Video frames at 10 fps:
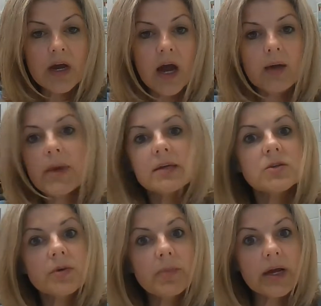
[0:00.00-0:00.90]
As
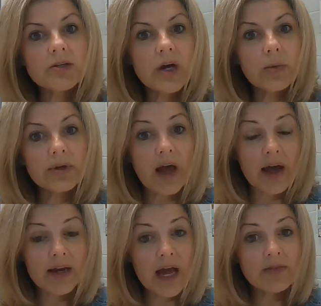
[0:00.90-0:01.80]
a reminder, I will
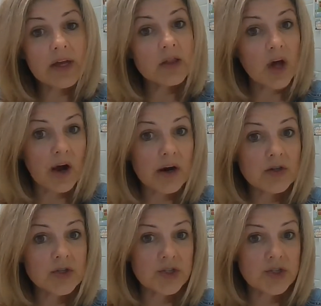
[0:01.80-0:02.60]
not have a large